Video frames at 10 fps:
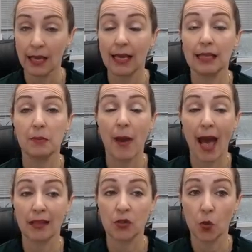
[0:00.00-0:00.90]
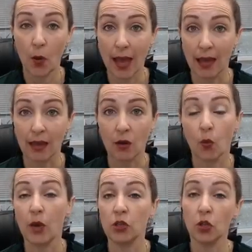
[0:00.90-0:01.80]
is passed away,
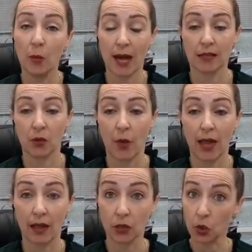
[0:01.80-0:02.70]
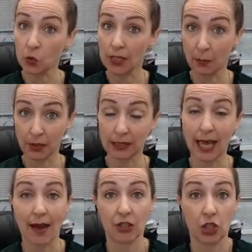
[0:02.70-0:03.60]
when you pass away, you typically
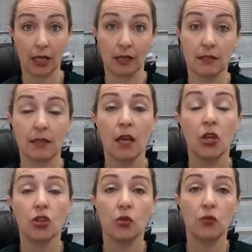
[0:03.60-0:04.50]
have a chance to